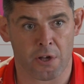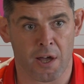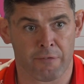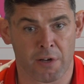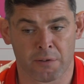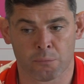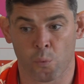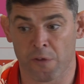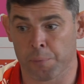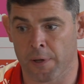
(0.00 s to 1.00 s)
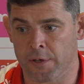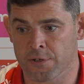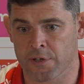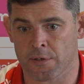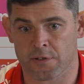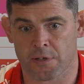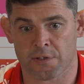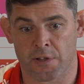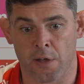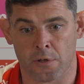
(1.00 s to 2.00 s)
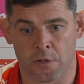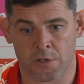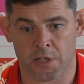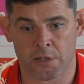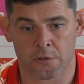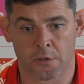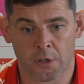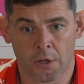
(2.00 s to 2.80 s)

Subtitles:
that I've had with players since the end of the season,